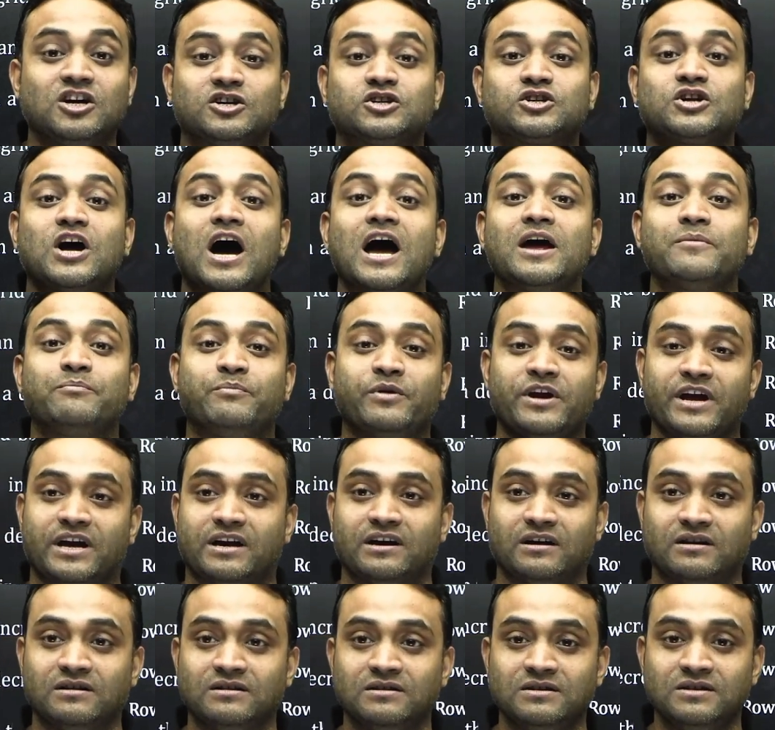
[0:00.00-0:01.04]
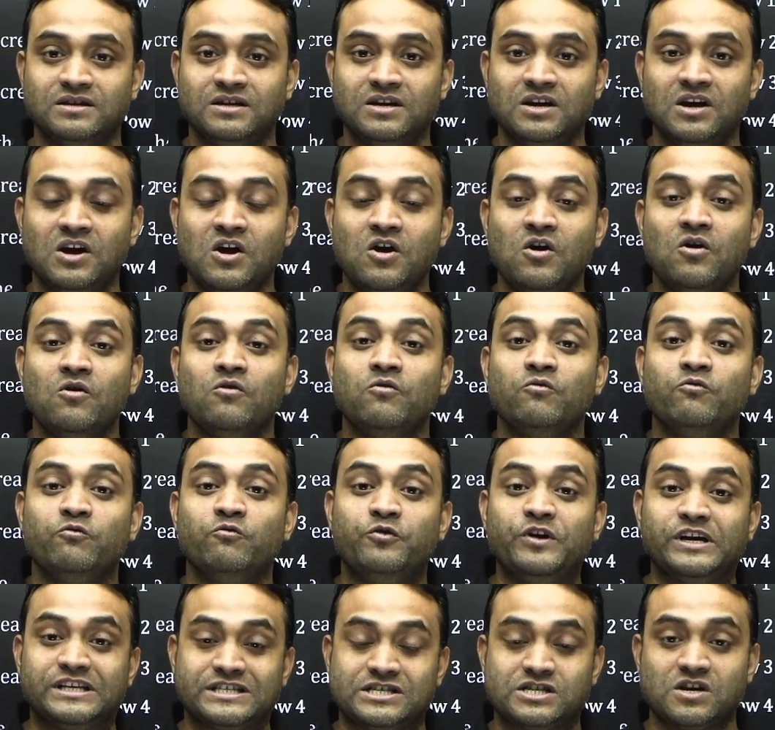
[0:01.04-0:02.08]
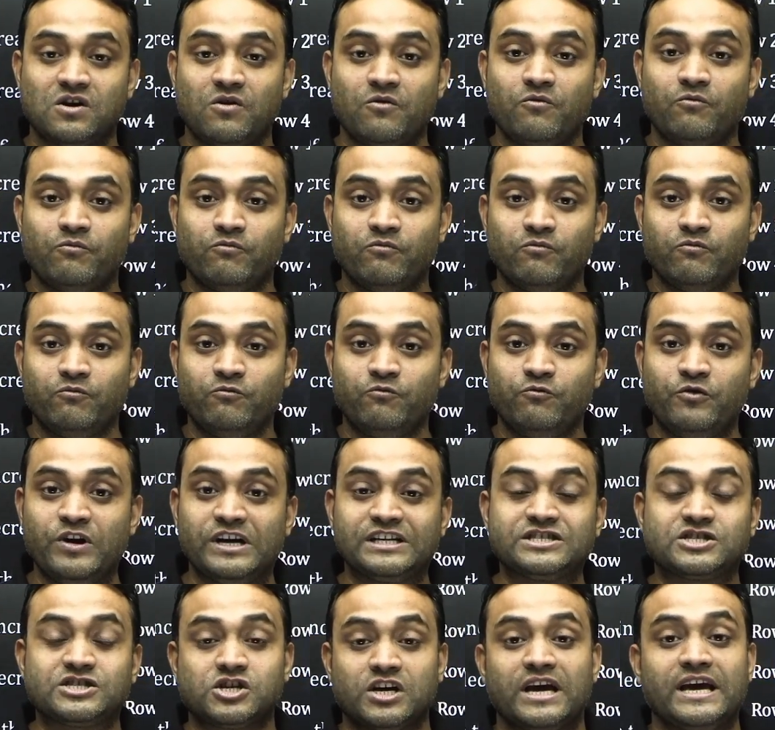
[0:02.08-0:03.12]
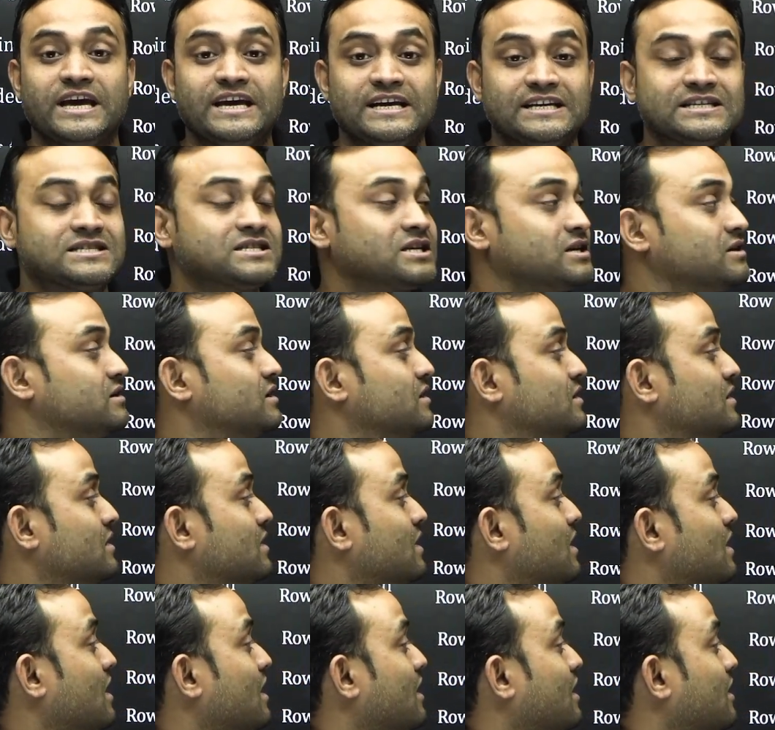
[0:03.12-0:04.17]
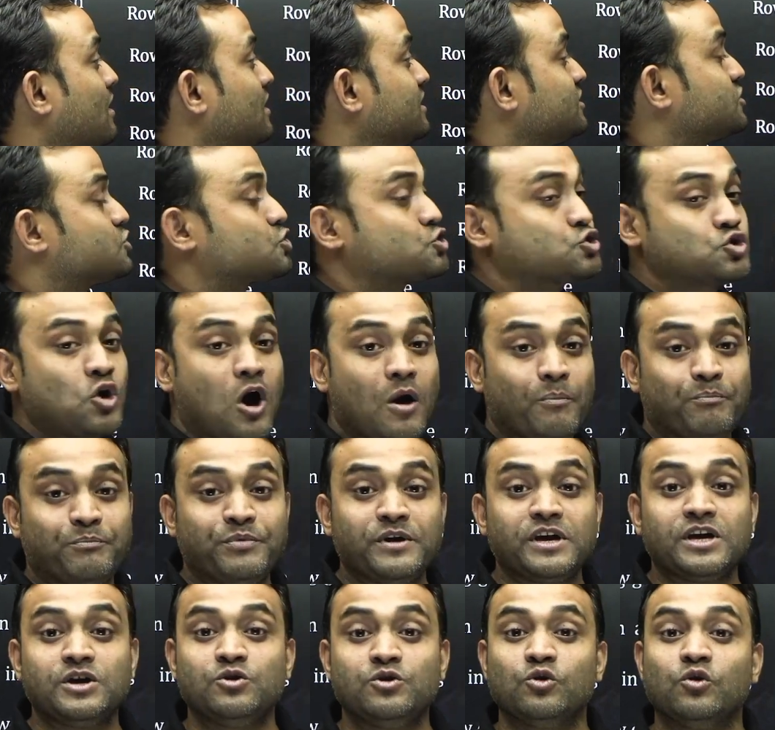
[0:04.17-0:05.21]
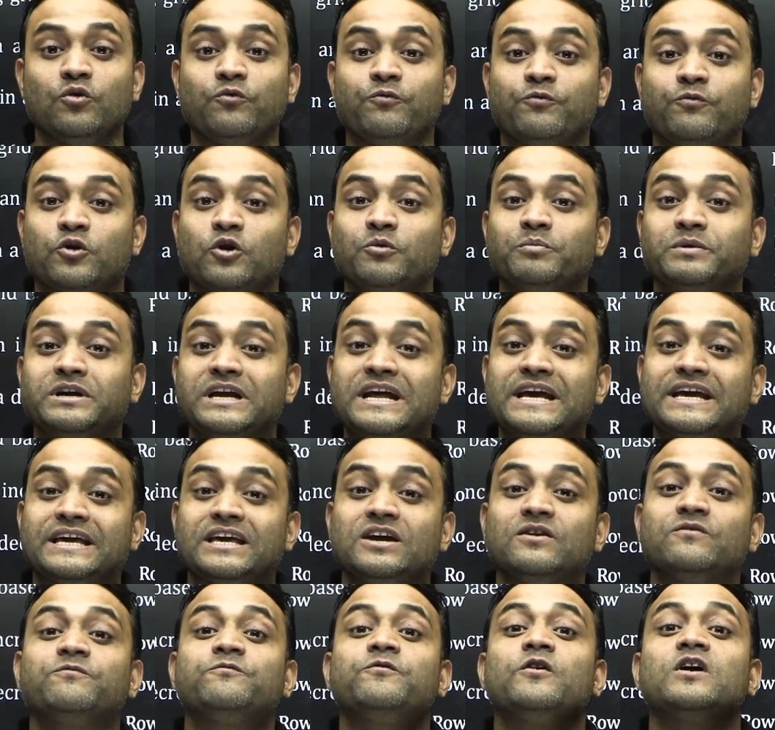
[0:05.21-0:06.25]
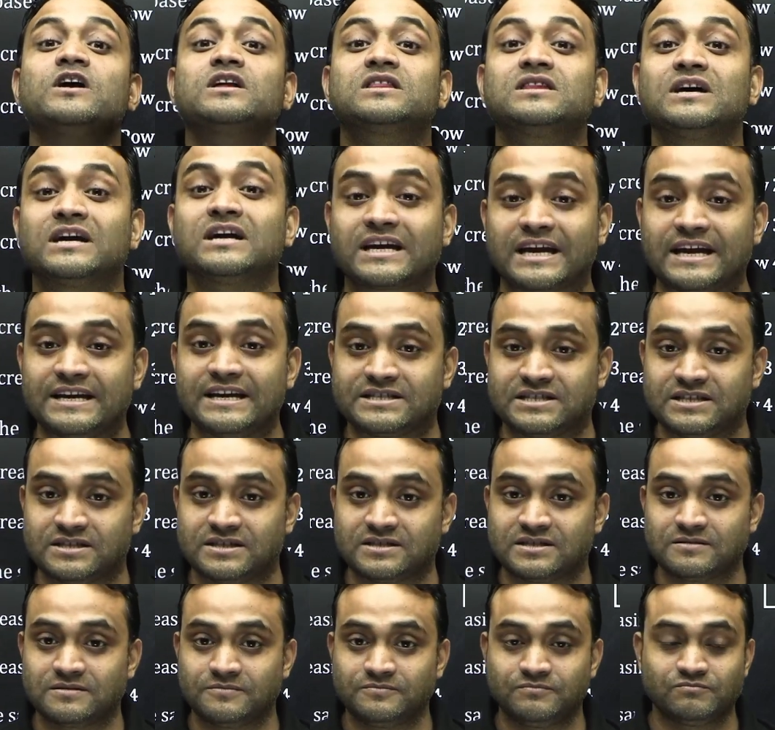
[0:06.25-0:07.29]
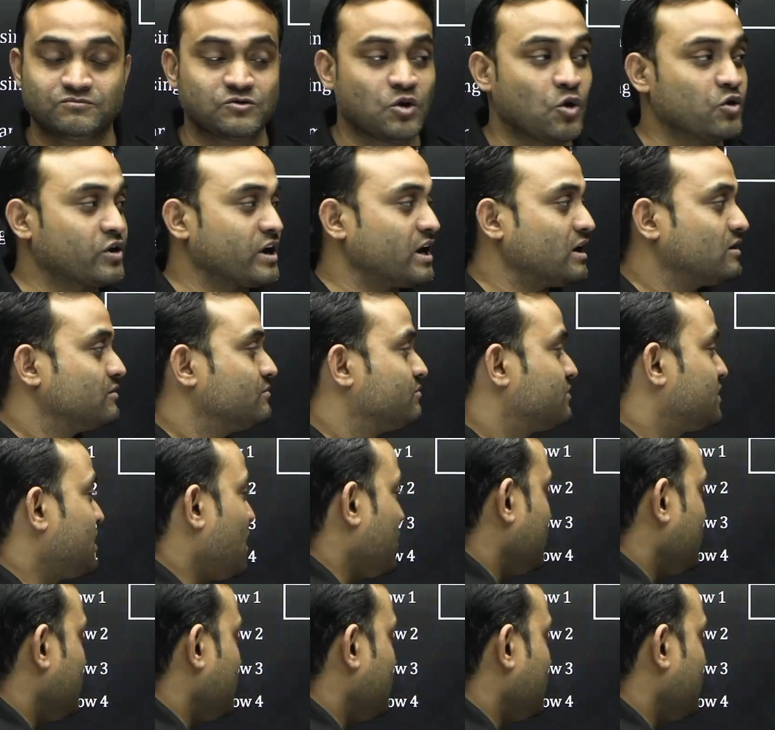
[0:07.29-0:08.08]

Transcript: tiebreaker, which, which is Uh, stopping you from taking further cases. Okay, now